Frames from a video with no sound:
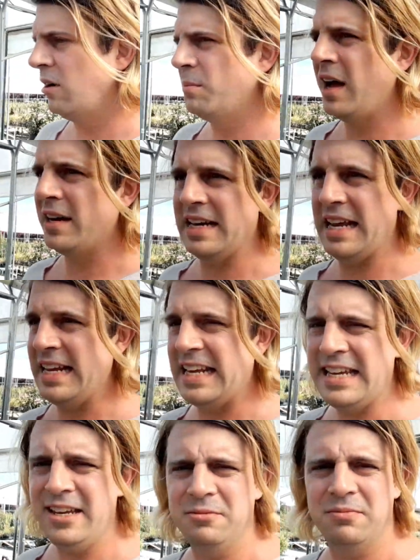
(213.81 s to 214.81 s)
I'm not
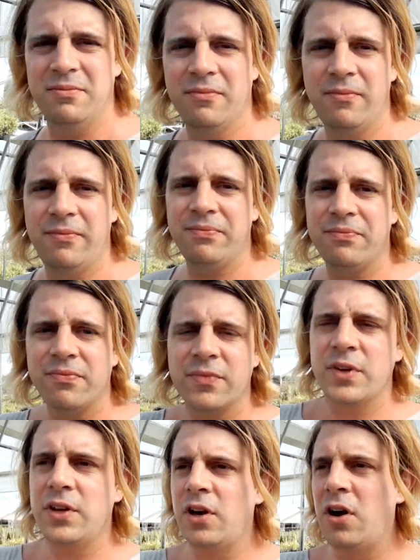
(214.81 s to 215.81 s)
needy.
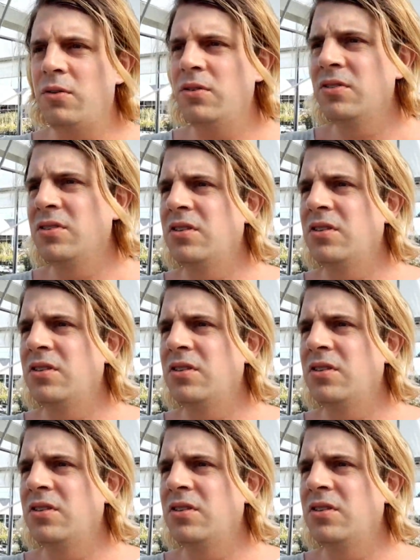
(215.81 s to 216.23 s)
You know?